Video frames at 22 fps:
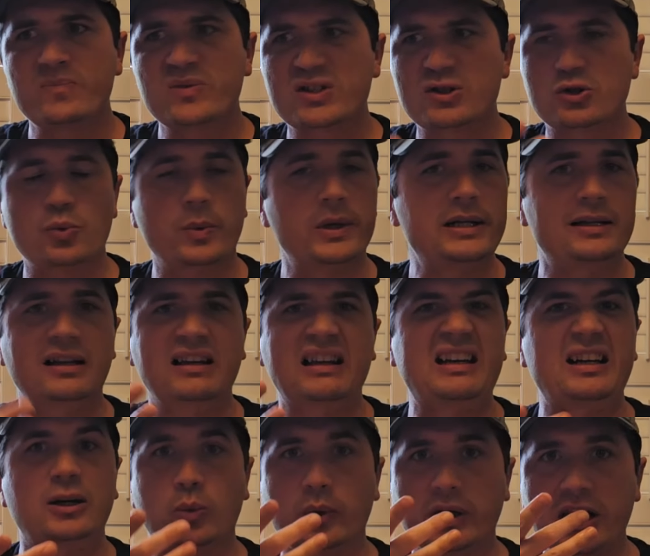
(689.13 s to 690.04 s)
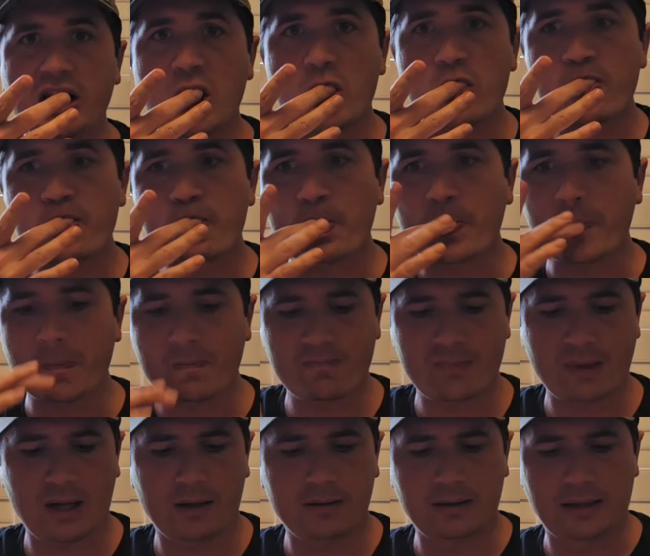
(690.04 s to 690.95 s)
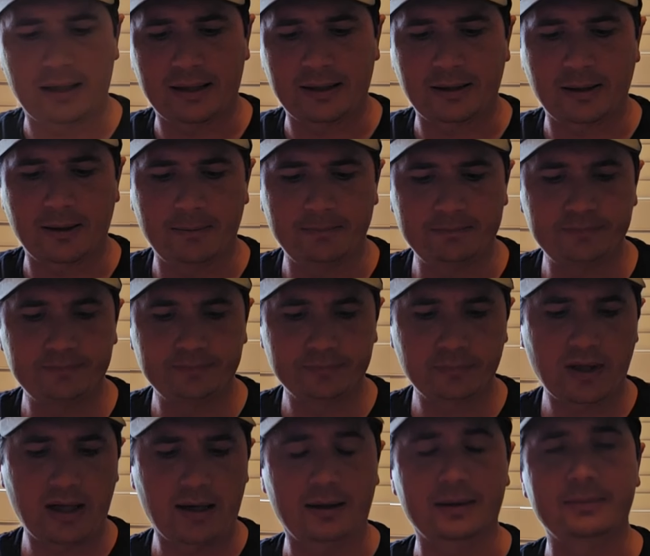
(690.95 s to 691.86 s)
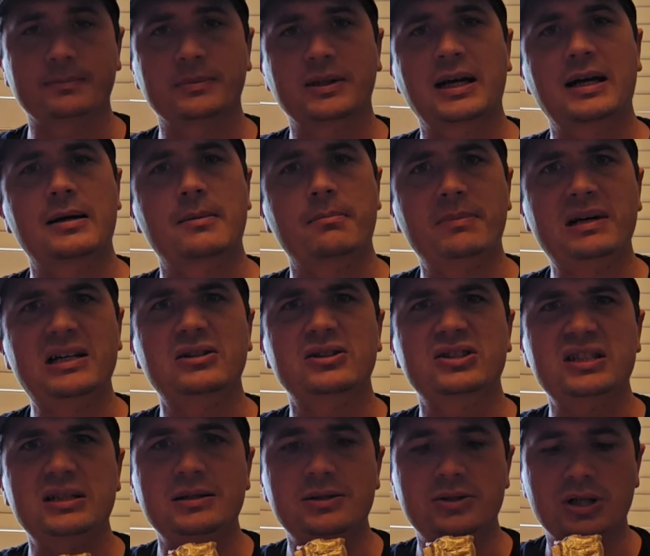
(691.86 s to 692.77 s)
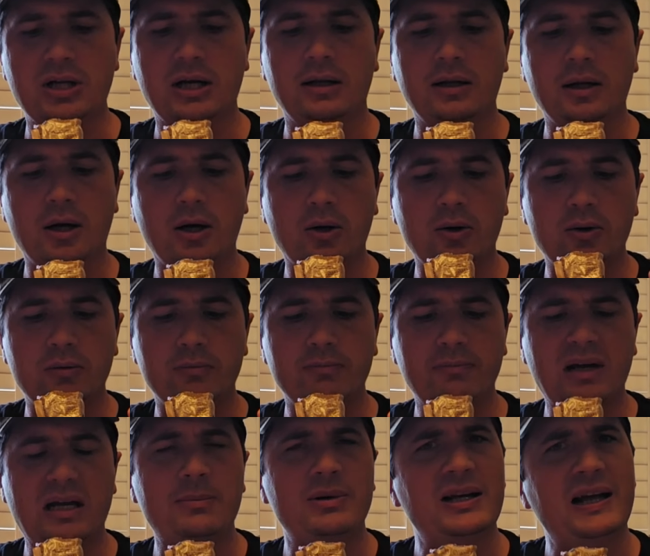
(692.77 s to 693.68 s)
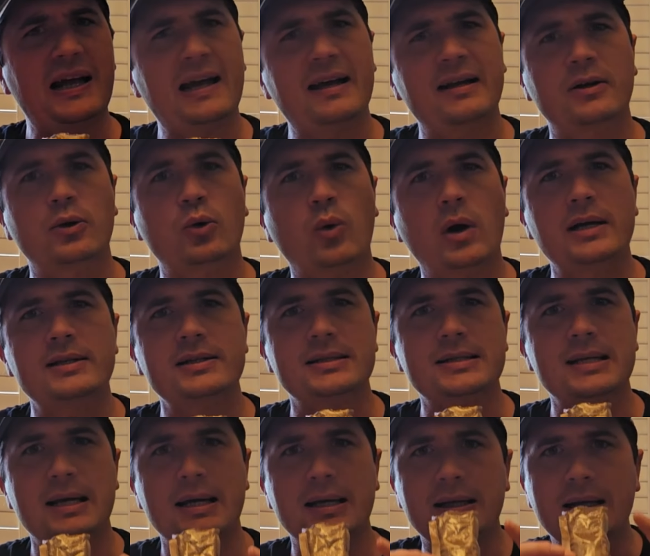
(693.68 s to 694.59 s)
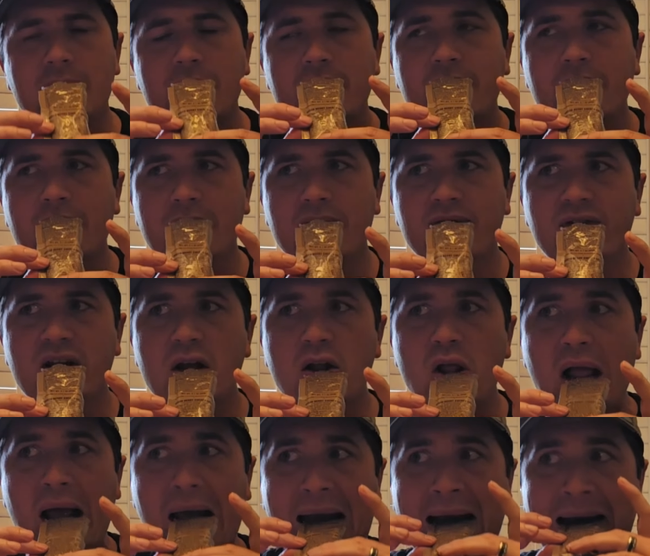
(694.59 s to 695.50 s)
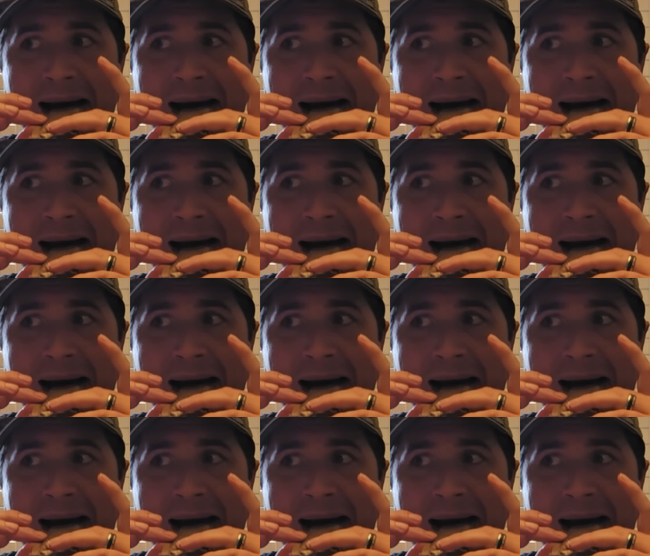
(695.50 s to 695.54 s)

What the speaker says: sweet liquid, like a kind of melty Jello. Maybe it hadn't quite set yet kind of feel.